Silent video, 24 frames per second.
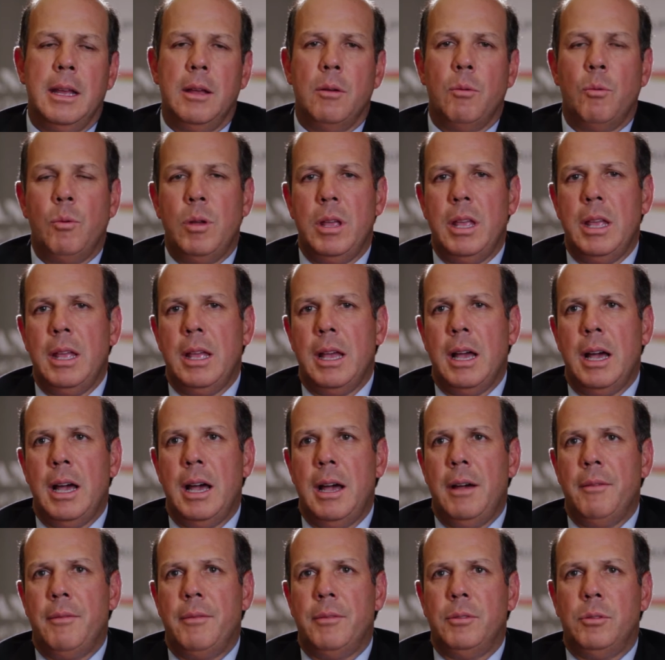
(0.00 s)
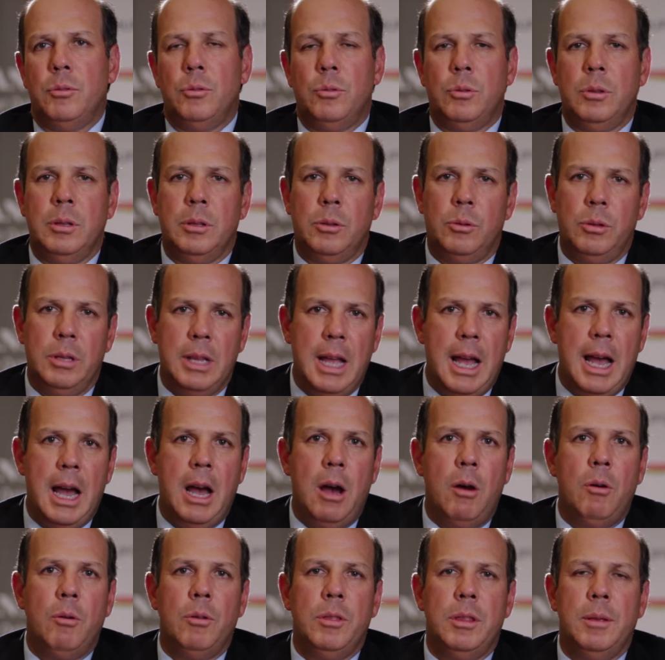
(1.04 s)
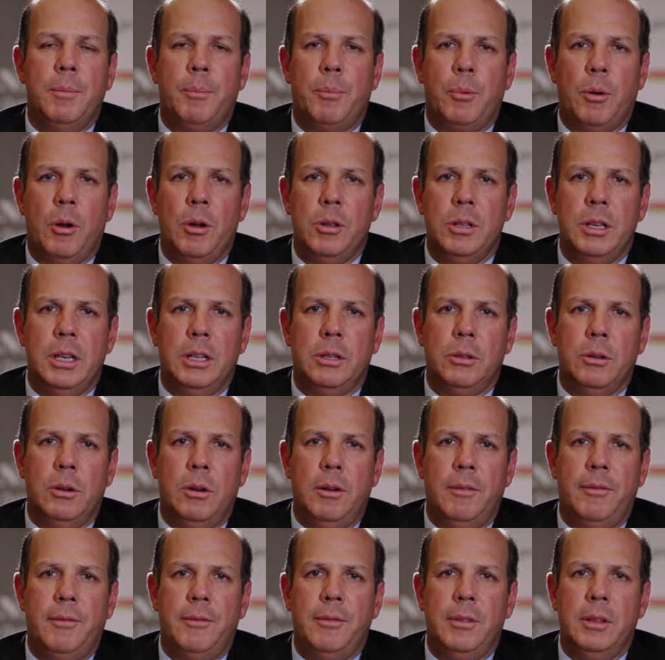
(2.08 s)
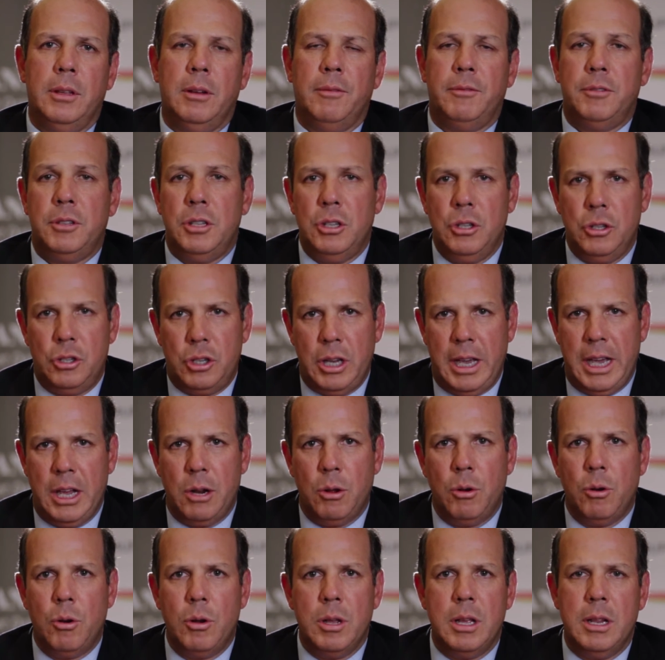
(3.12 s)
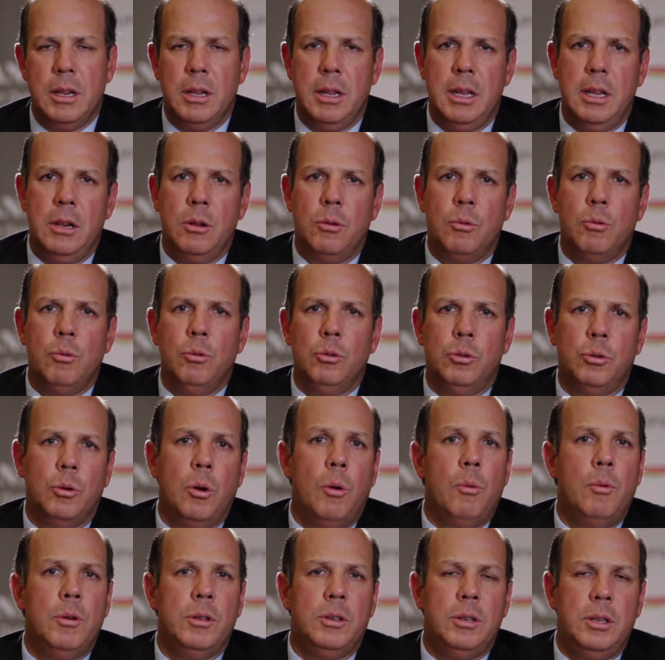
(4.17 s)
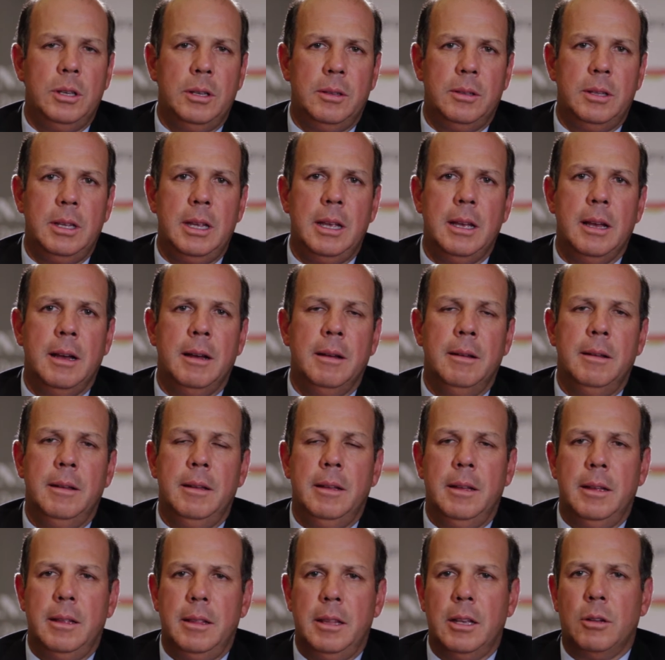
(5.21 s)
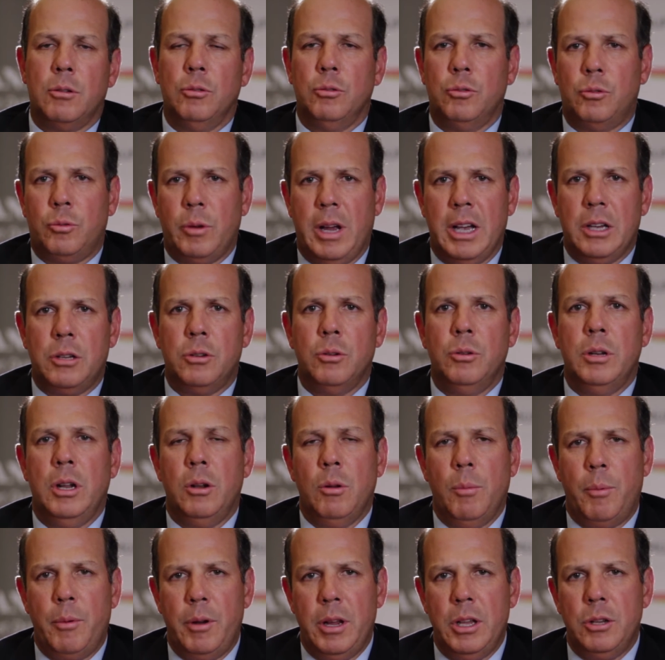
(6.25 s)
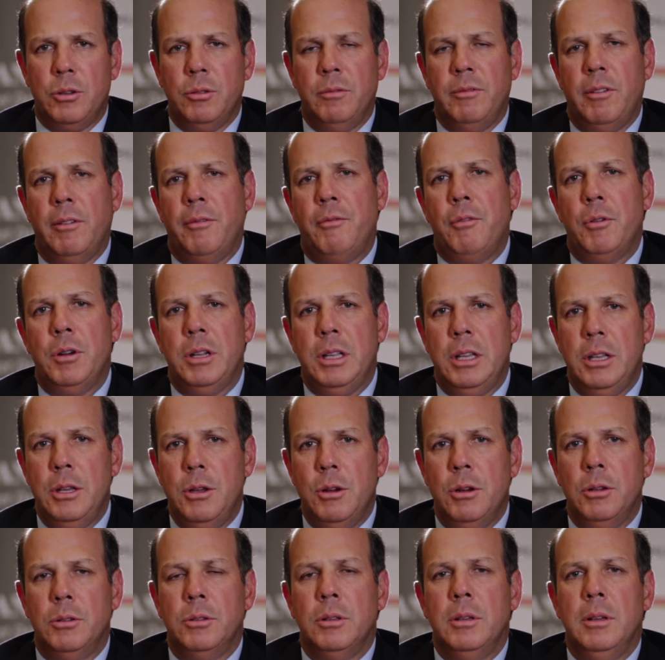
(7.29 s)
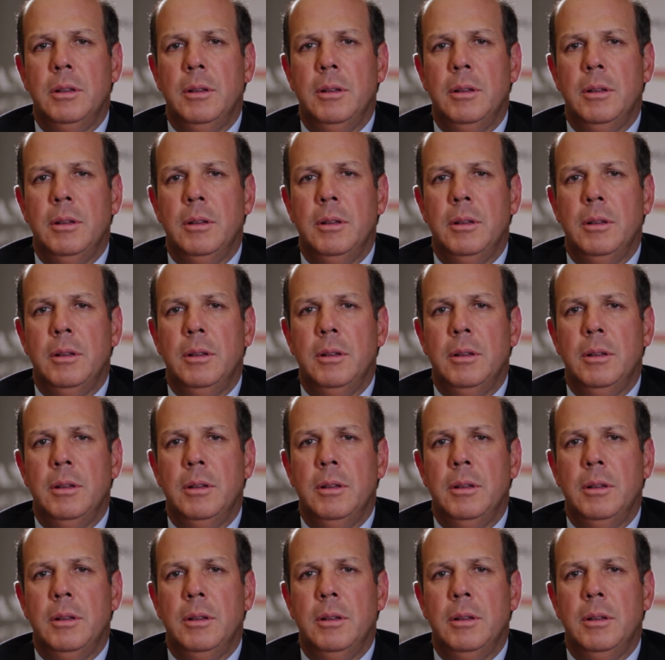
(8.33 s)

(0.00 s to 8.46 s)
We have now the project of Chinchero in Cusco, which is the construction and operation for 40 years